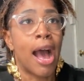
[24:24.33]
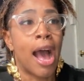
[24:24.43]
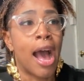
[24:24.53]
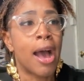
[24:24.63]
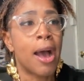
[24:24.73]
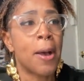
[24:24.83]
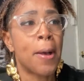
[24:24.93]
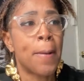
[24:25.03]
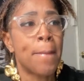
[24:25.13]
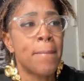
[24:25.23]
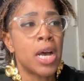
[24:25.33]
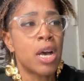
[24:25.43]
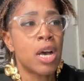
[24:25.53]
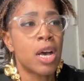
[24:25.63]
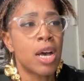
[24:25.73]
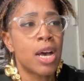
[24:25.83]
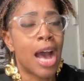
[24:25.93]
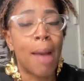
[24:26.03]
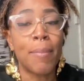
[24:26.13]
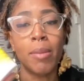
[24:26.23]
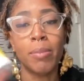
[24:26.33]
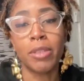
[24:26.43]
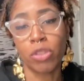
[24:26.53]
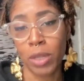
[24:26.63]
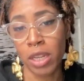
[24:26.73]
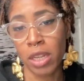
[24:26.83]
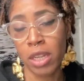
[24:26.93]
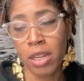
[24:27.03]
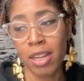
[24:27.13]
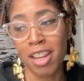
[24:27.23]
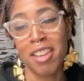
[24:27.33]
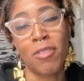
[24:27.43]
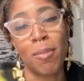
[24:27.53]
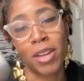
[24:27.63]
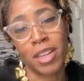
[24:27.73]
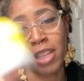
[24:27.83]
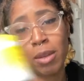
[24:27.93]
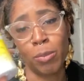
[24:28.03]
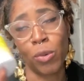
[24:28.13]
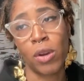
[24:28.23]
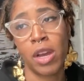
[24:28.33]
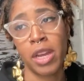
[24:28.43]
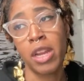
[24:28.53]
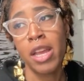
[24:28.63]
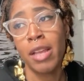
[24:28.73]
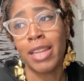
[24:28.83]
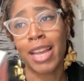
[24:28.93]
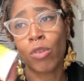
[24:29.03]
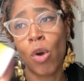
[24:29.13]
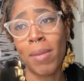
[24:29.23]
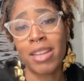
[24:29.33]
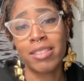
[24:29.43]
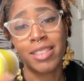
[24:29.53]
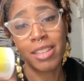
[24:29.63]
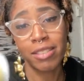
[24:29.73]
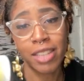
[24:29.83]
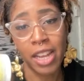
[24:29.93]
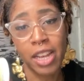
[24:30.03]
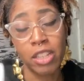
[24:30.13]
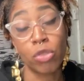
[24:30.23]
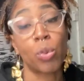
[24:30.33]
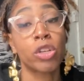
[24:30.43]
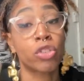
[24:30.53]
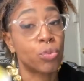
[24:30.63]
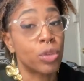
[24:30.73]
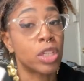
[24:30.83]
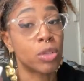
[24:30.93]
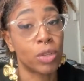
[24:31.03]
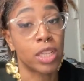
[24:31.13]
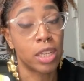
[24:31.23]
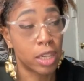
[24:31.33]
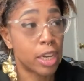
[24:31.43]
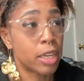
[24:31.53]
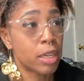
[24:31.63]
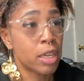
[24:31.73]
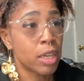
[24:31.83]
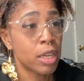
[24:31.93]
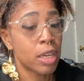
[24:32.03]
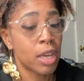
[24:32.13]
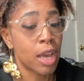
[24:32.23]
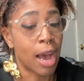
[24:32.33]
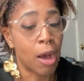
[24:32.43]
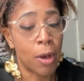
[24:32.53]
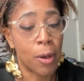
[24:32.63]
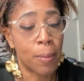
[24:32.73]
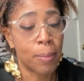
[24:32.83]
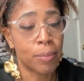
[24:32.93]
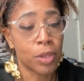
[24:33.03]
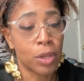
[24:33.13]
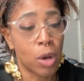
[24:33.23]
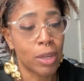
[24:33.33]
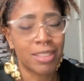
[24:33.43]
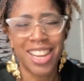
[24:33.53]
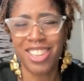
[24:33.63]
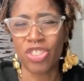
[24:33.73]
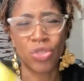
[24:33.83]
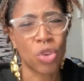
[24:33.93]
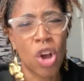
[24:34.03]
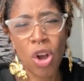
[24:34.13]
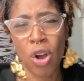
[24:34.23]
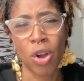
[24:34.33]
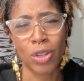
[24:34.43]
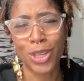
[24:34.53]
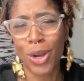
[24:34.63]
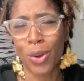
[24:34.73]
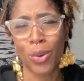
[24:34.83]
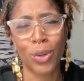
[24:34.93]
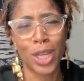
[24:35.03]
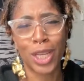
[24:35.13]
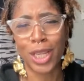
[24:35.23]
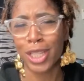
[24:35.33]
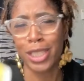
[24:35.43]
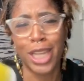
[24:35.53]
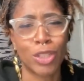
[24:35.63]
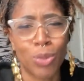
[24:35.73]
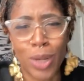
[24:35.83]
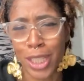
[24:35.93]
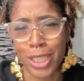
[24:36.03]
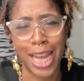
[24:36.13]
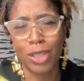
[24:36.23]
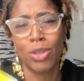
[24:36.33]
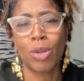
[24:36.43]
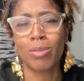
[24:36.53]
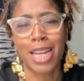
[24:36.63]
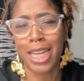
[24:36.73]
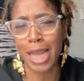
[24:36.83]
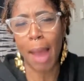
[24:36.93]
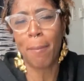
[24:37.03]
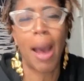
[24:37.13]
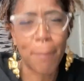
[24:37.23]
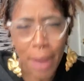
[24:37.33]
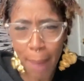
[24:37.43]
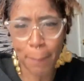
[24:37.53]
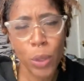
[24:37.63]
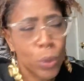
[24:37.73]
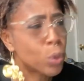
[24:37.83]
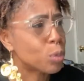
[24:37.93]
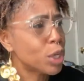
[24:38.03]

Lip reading: I'm in between if I'm gonna keep on, like on my son's hair, this works really, really good. his hair is strong, he in his late 20s, like, what I'm saying, he like pop, pop, boom.